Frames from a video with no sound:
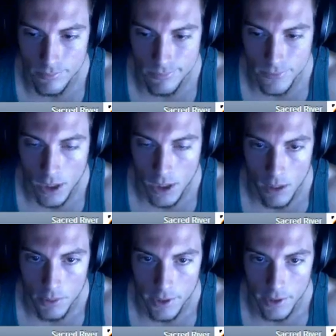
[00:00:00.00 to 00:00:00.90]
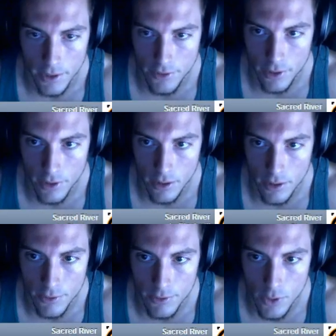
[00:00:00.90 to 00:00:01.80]
But yes, if you
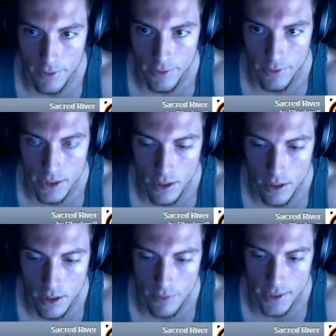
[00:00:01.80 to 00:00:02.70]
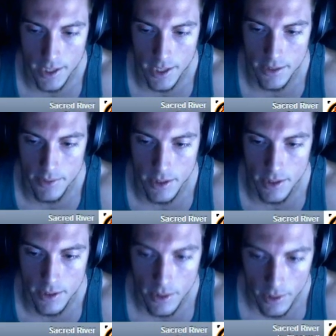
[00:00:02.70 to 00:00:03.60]
have a ton of attack speed,
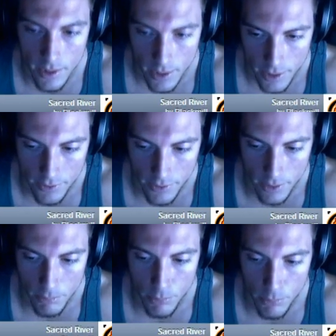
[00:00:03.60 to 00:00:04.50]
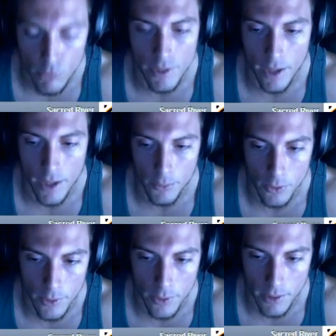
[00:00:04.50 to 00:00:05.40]
it's going to pull down real quick,
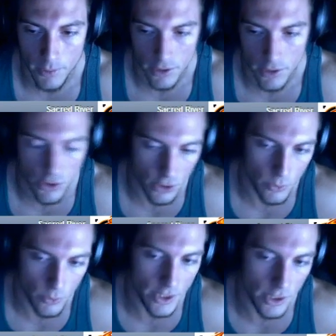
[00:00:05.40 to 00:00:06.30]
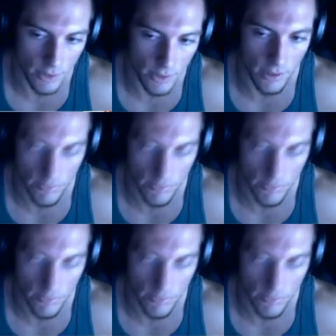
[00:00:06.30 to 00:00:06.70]
but it should regen a lot faster.